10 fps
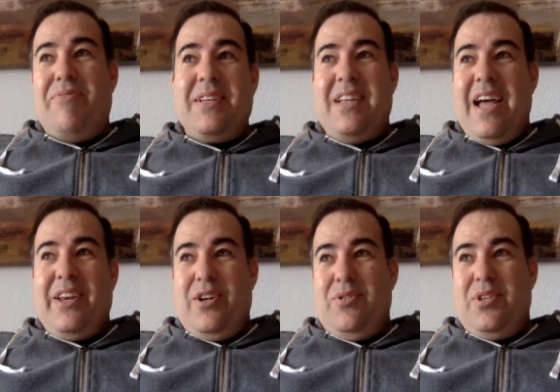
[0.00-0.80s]

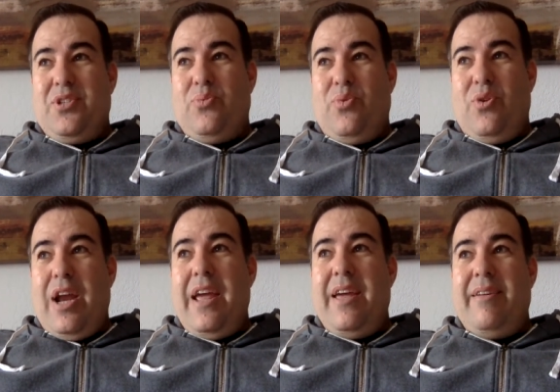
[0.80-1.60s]
diagnosis were
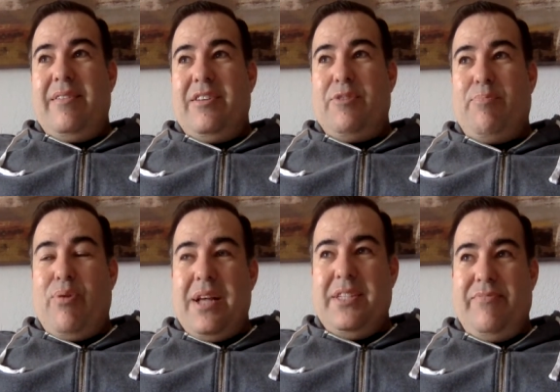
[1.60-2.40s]
a
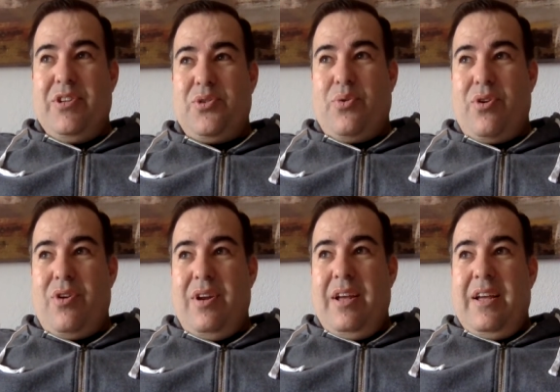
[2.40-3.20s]
depressive
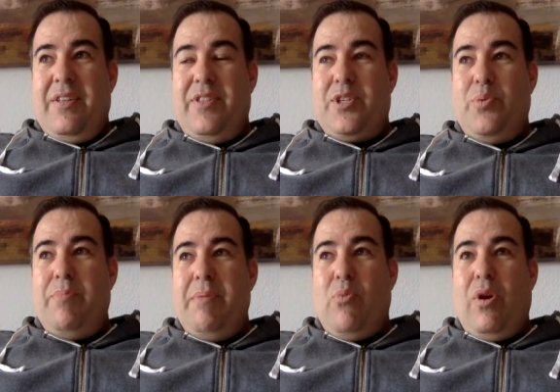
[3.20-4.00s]
disorder, this would
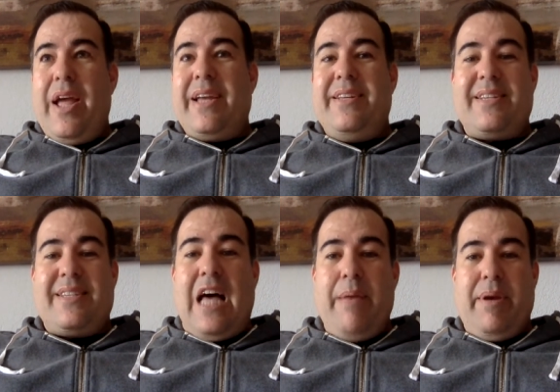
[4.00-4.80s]
be more like
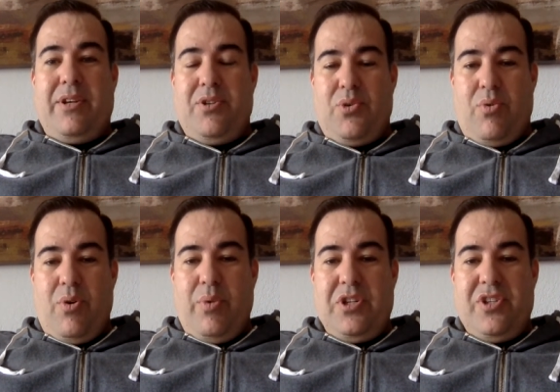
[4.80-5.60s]
dysthymic disorder,
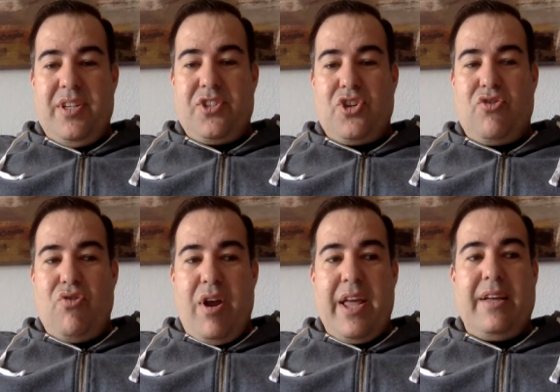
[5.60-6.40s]
which is
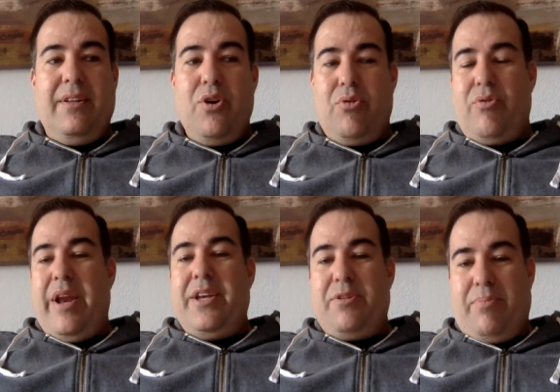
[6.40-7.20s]
chronic
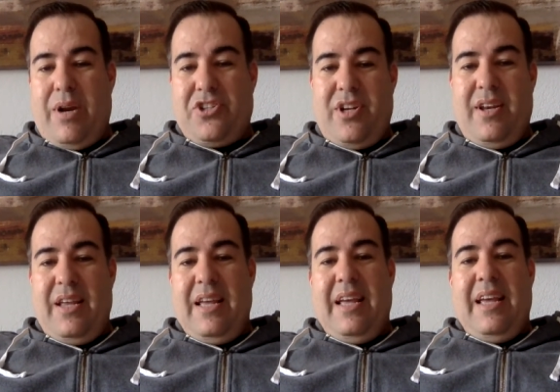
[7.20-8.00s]
low-grade depression.
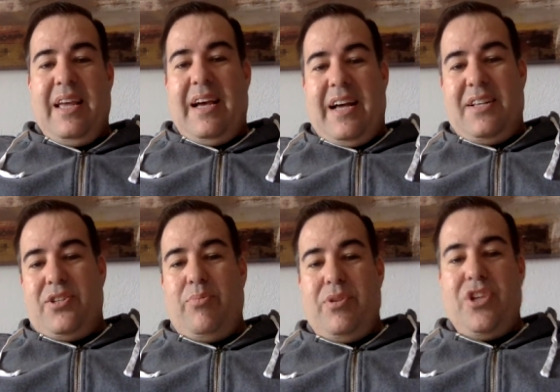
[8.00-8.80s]

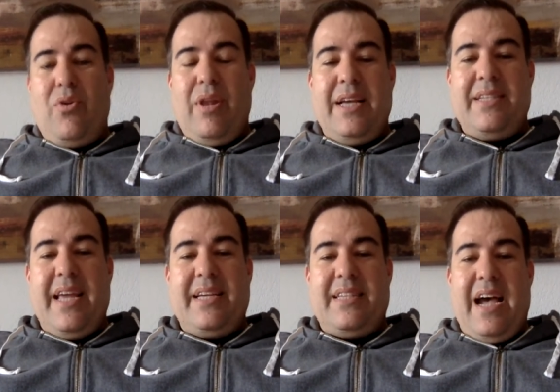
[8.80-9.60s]
So with generalized
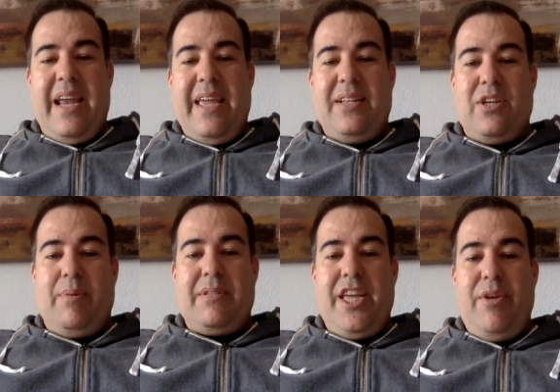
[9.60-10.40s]
anxiety, it's
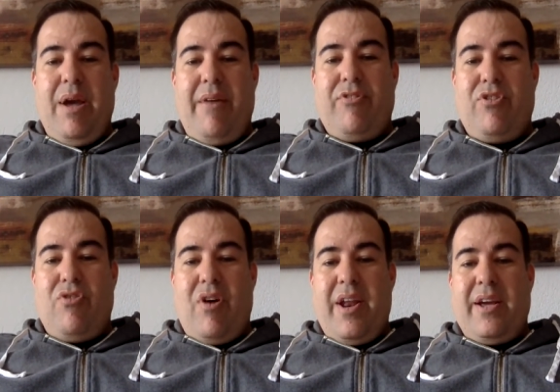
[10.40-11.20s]
almost like you have
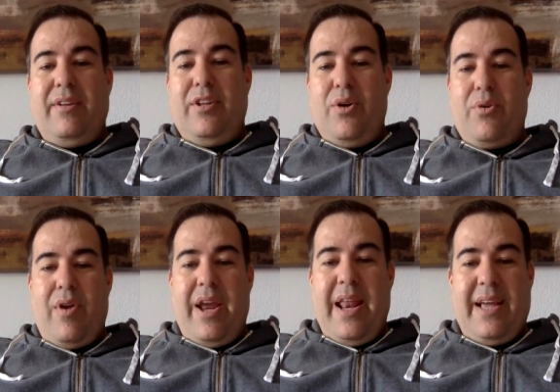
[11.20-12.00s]
chronic
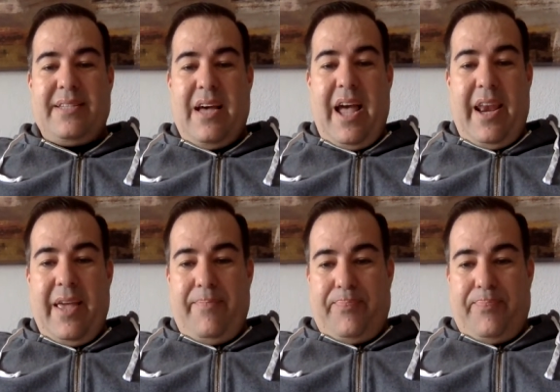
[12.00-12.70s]
low-grade anxiety.